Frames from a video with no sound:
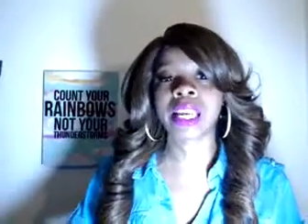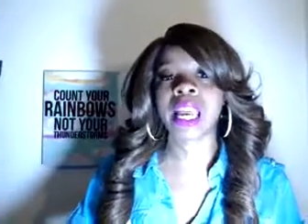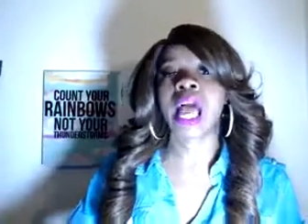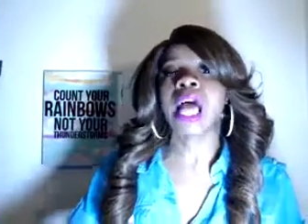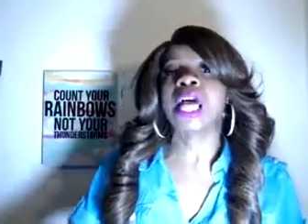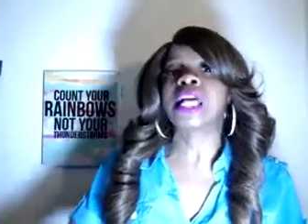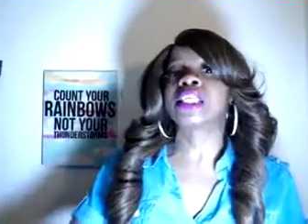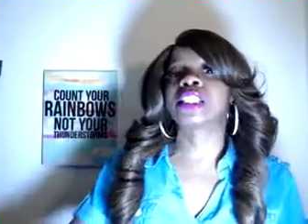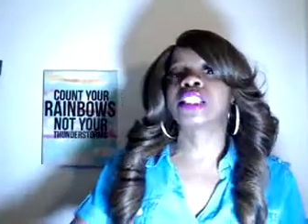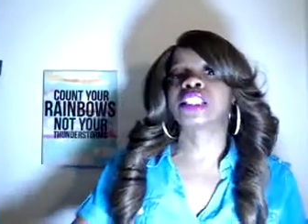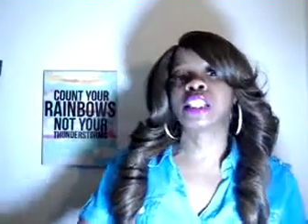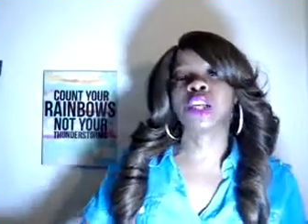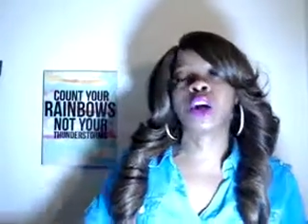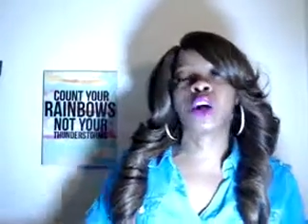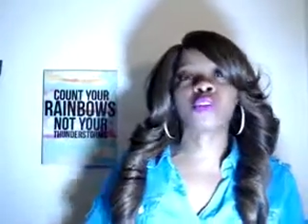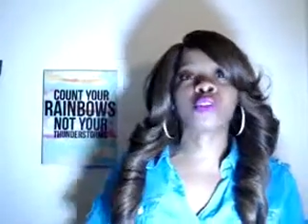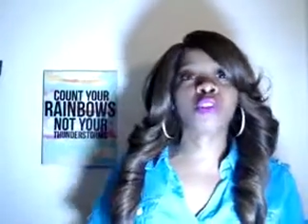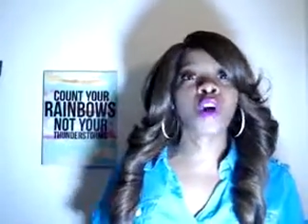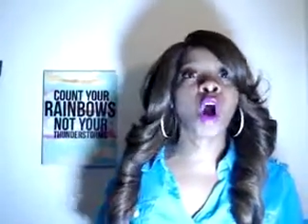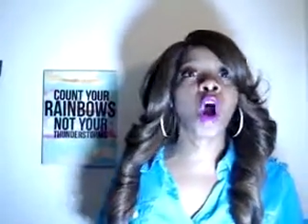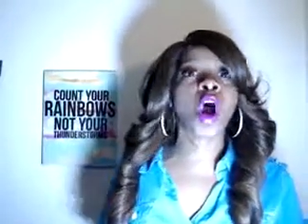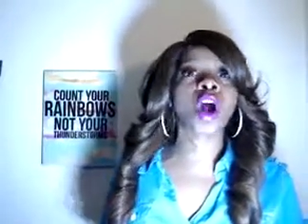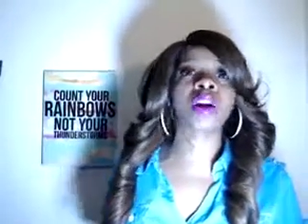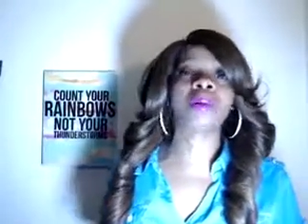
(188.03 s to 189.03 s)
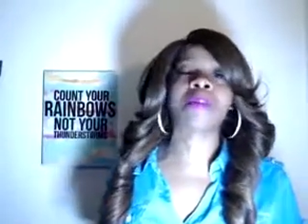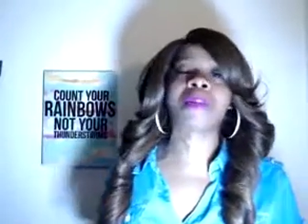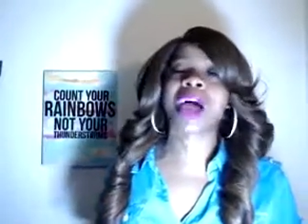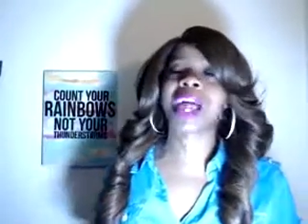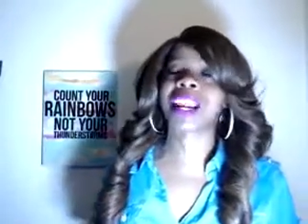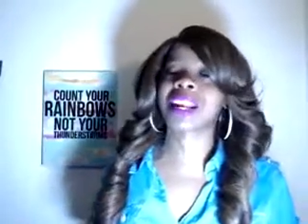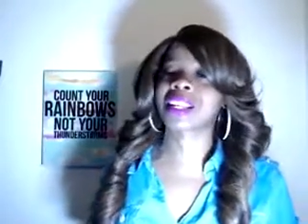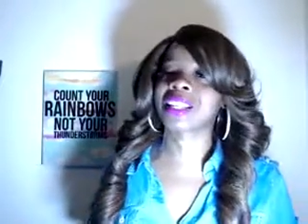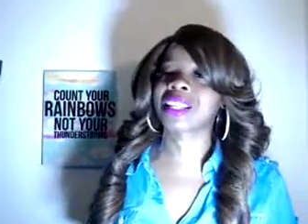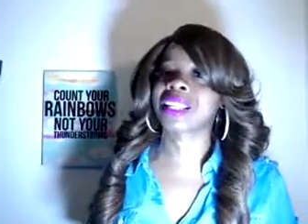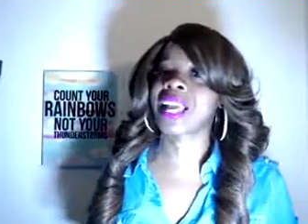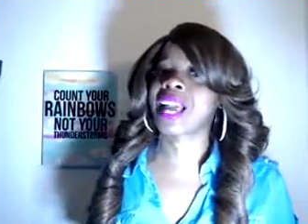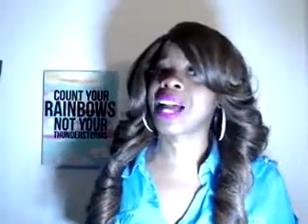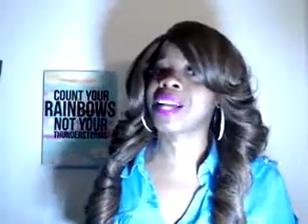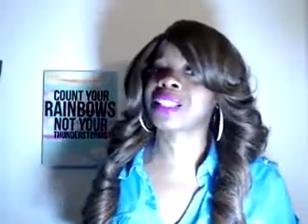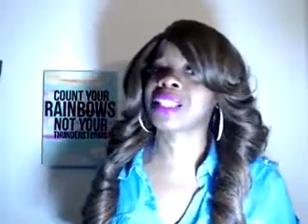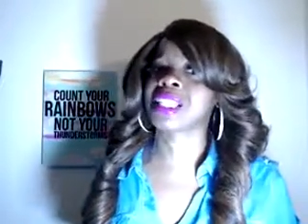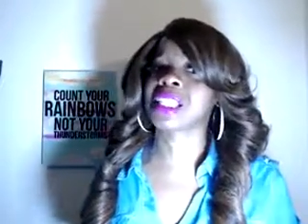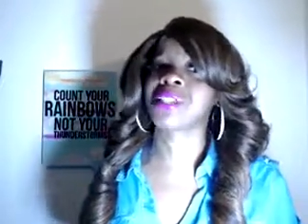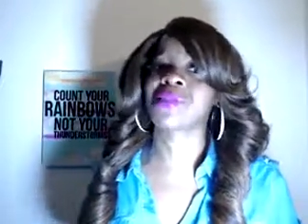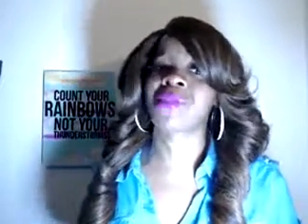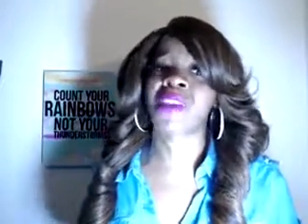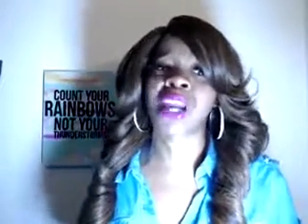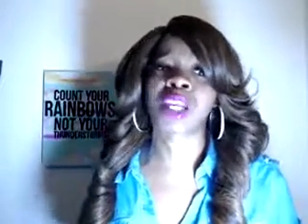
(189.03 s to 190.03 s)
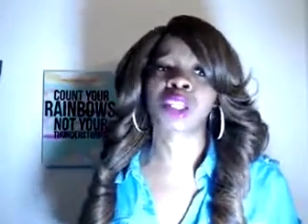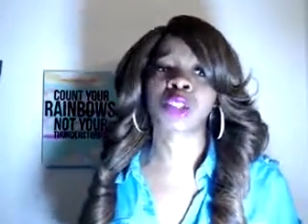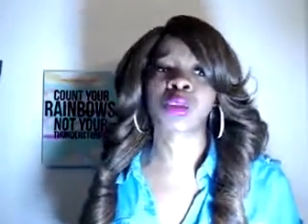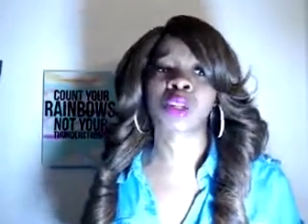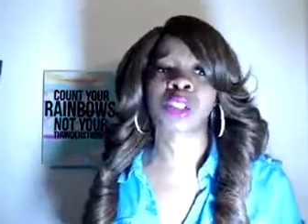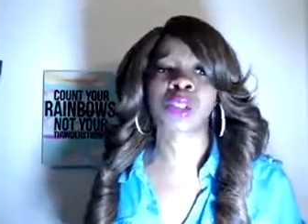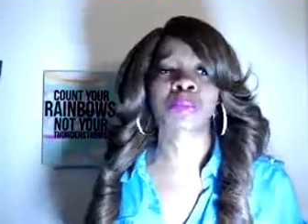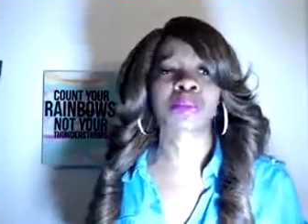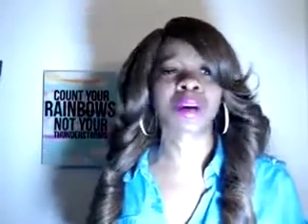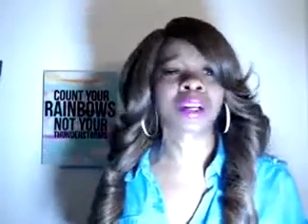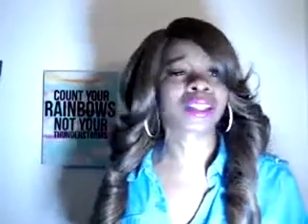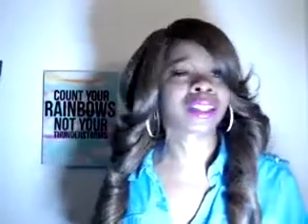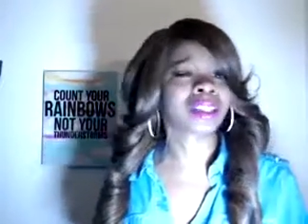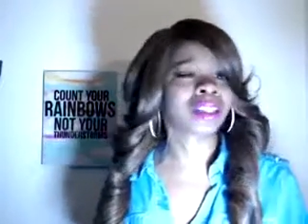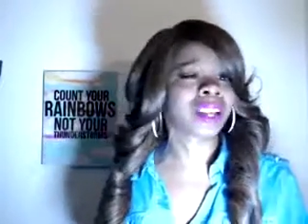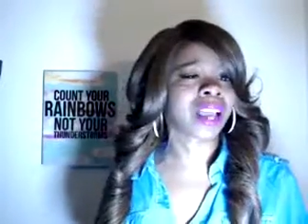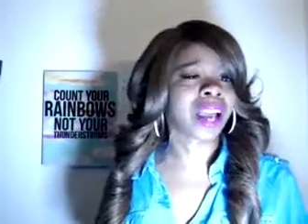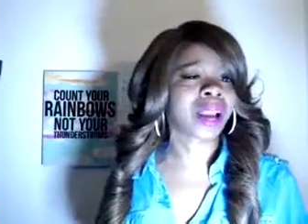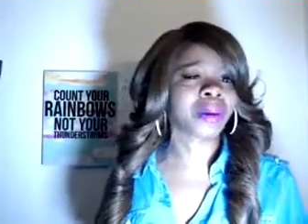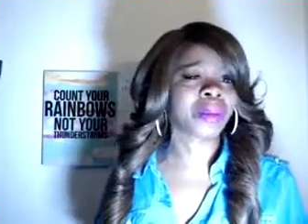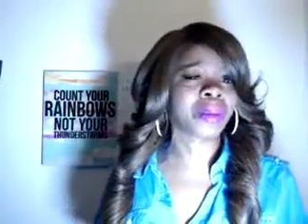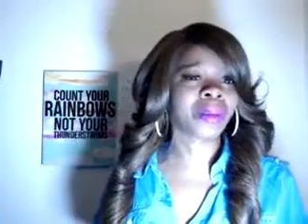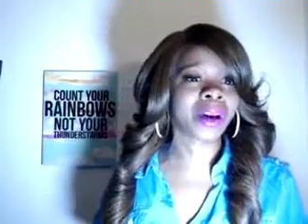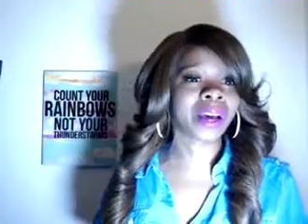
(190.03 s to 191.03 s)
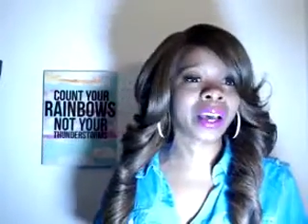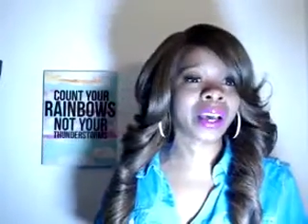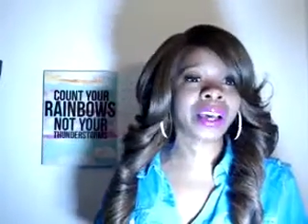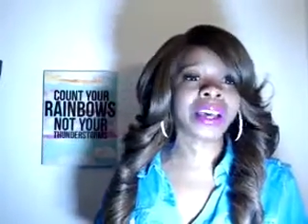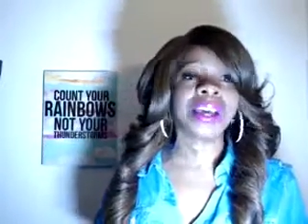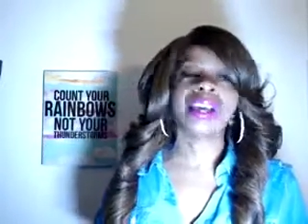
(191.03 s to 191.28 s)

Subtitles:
Silver automatically has this facial expression like, what?